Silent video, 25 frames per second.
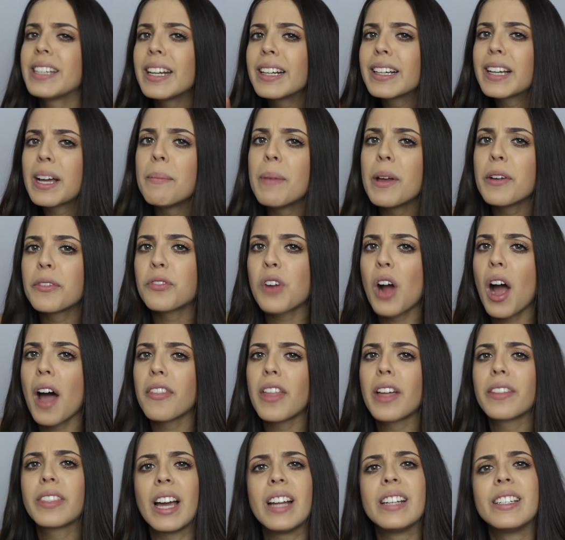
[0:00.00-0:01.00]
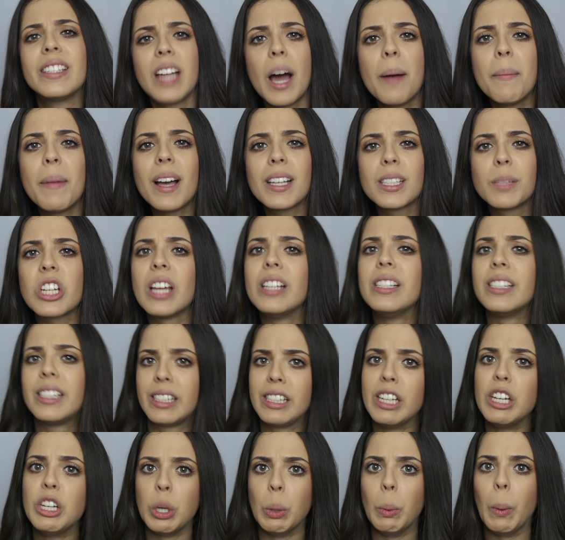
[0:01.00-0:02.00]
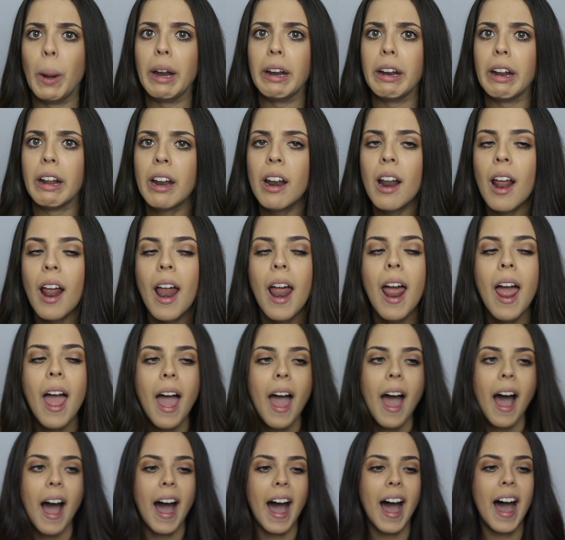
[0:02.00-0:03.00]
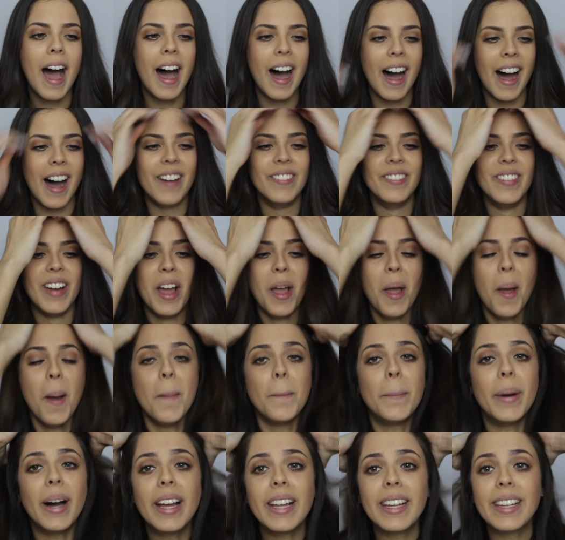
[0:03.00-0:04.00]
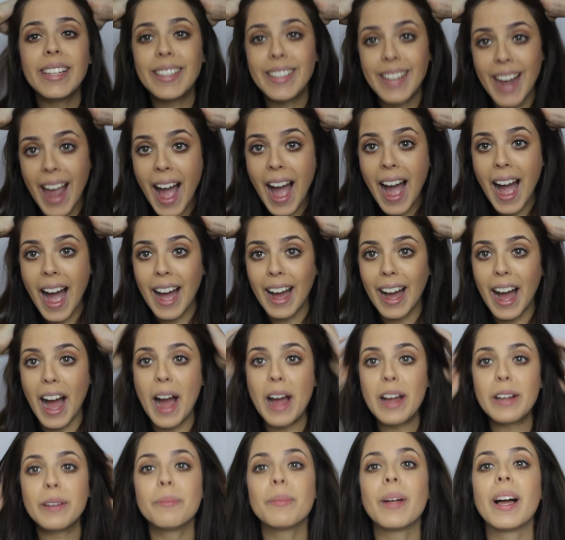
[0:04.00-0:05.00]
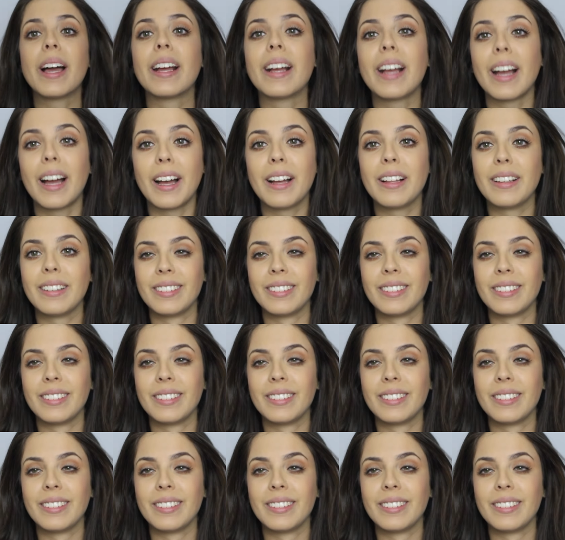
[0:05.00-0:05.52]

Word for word: didn't commit fraud like that dumbass insinuated. Um, but yeah, I am like